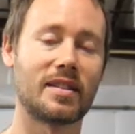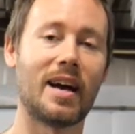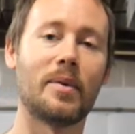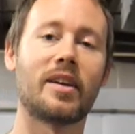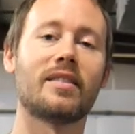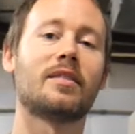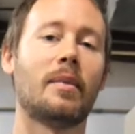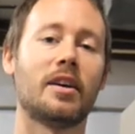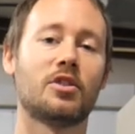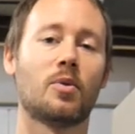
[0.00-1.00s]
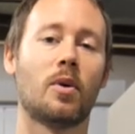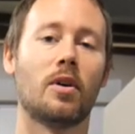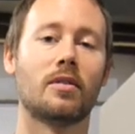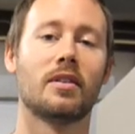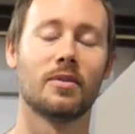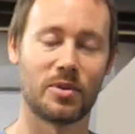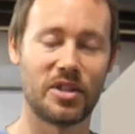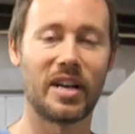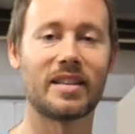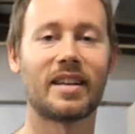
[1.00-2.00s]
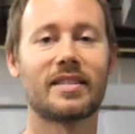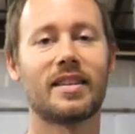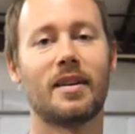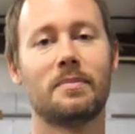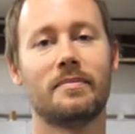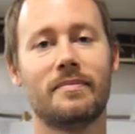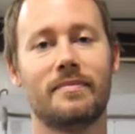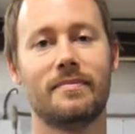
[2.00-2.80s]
is how we customize your world. We'll see you guys next time.